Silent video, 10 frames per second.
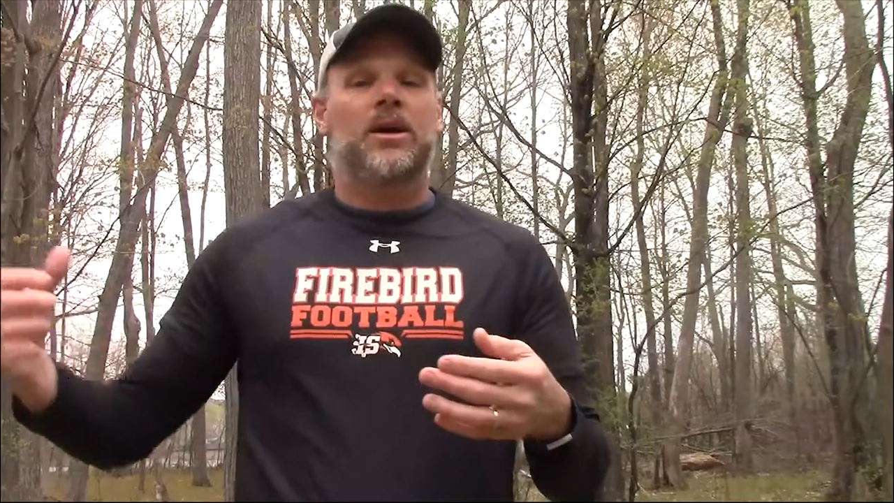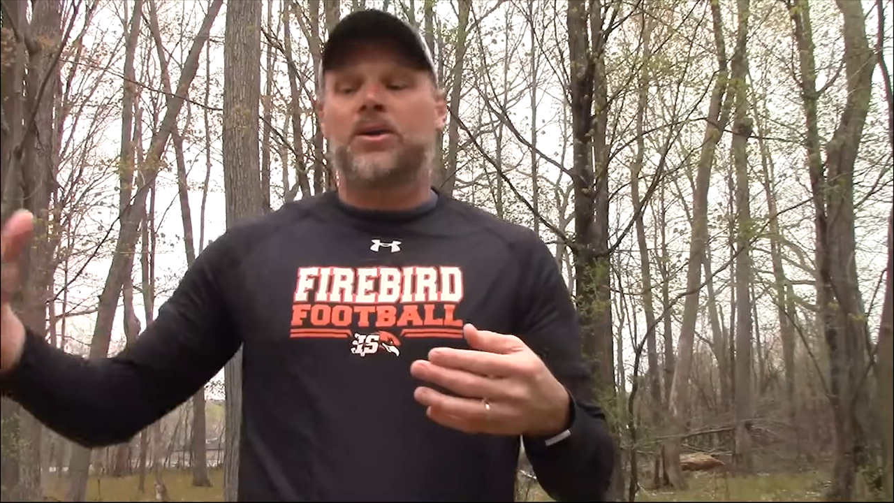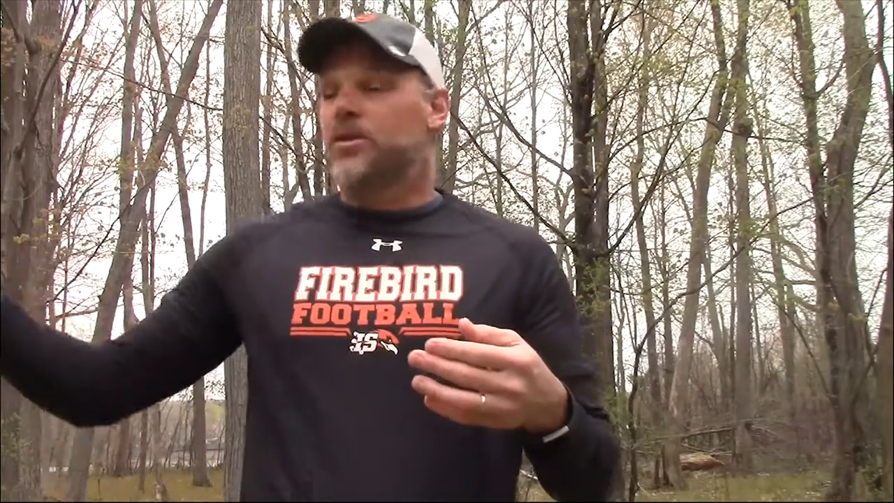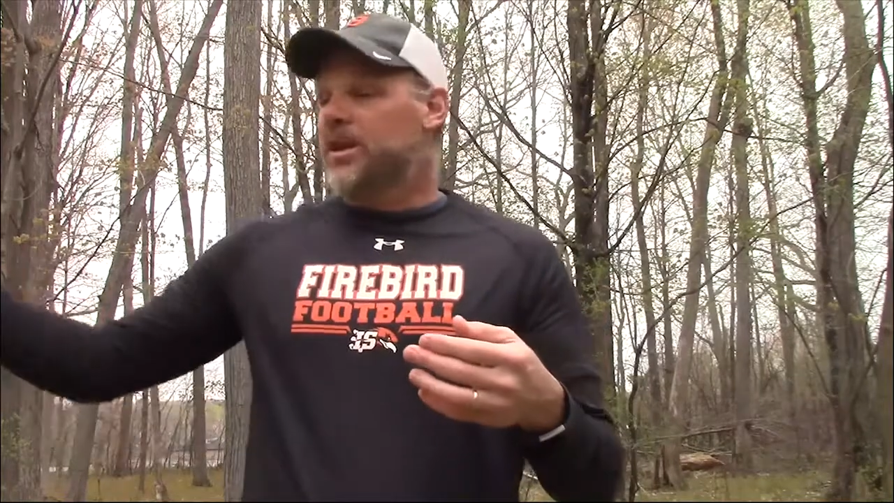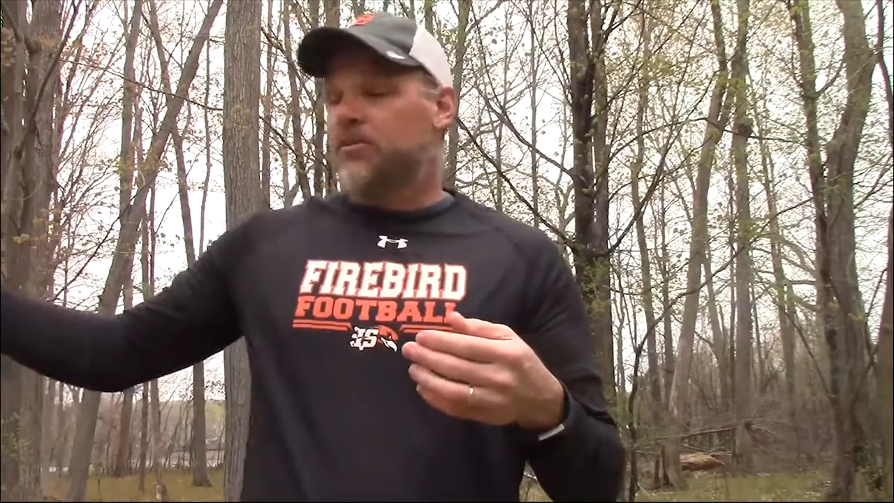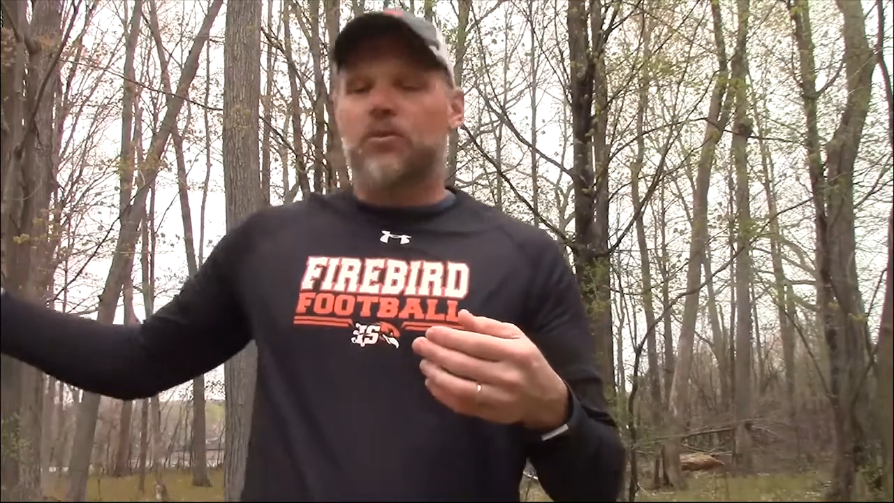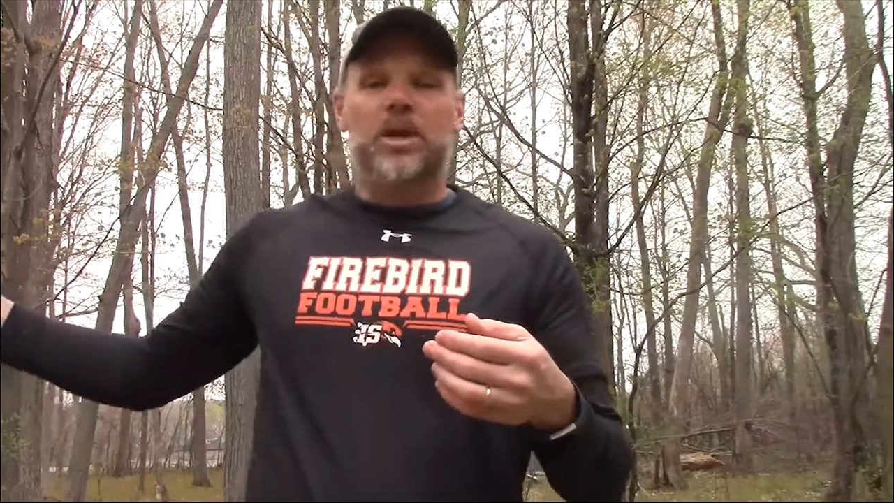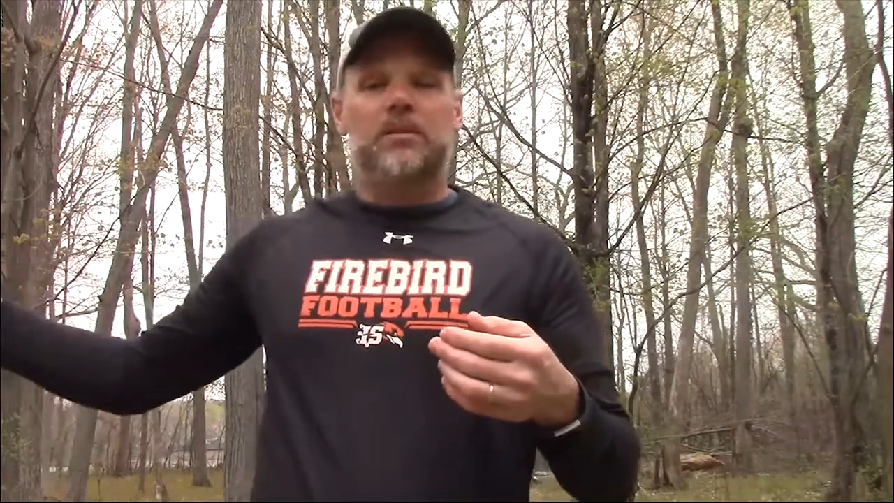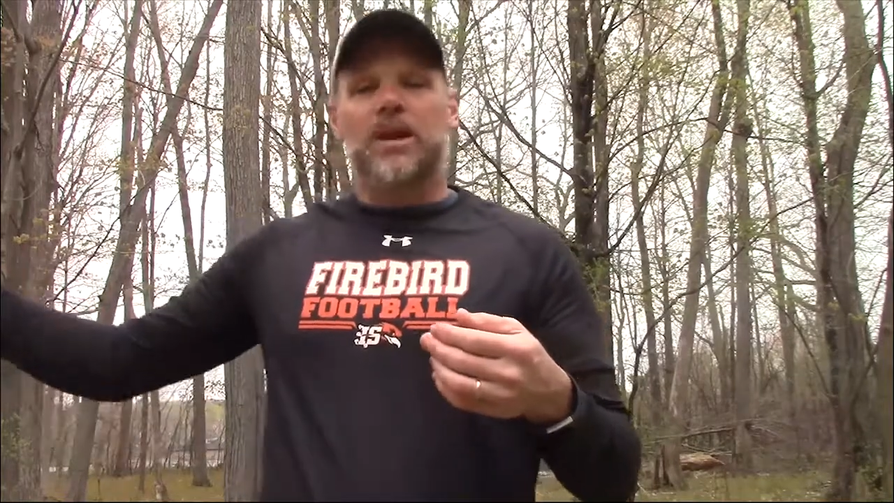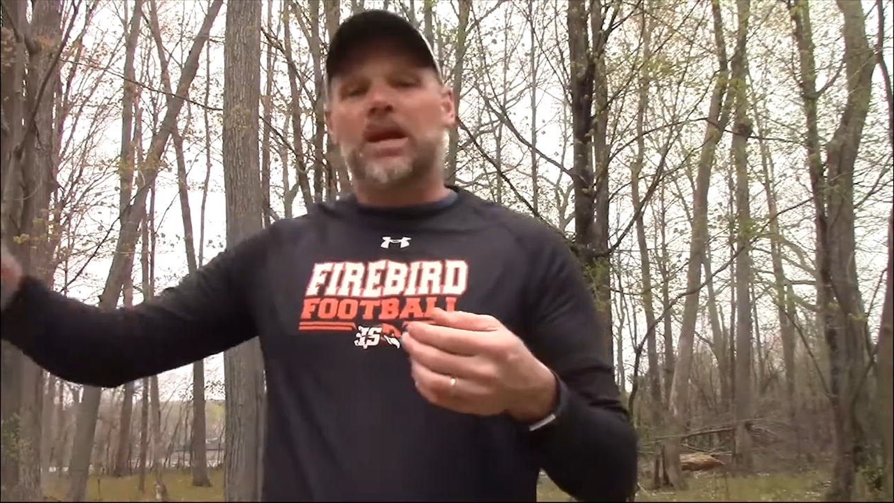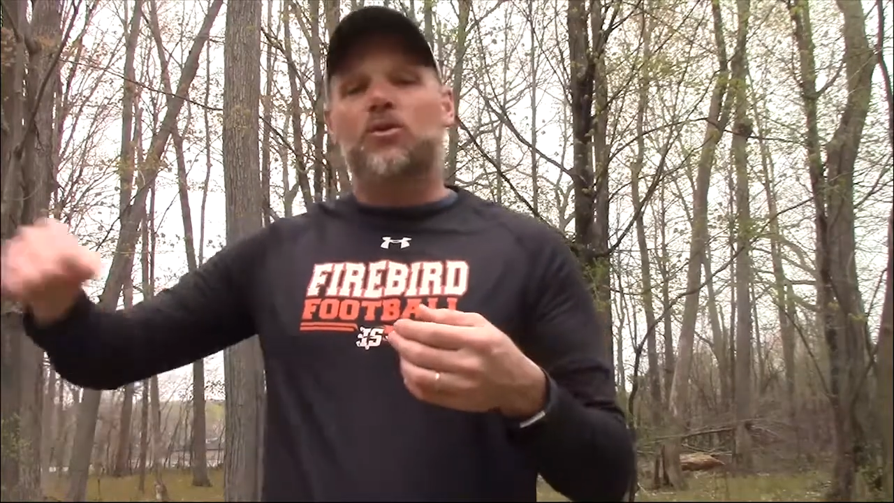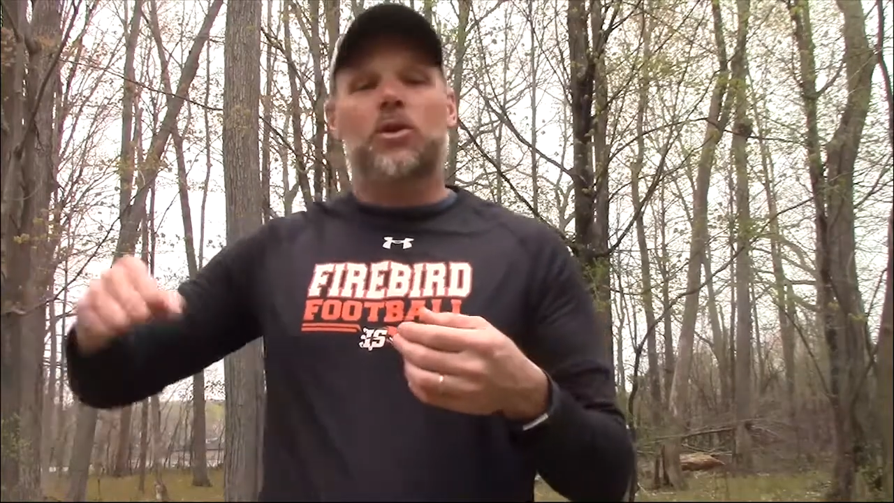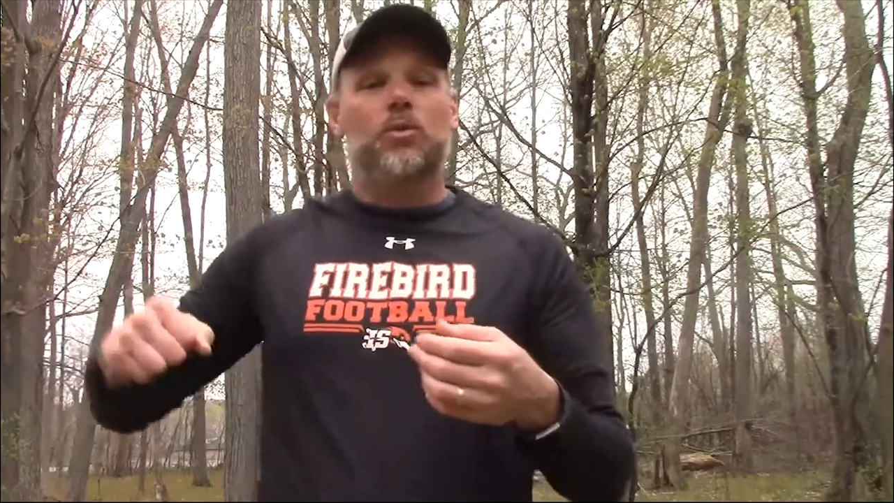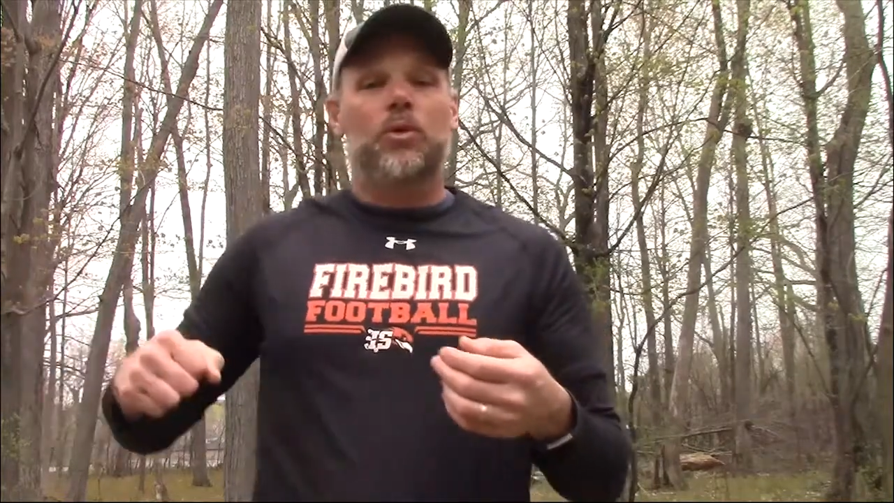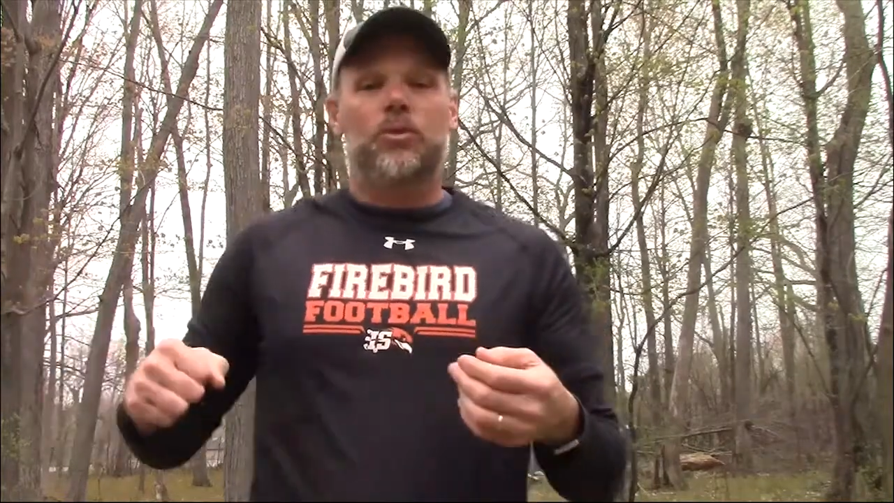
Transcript: you could have a running back going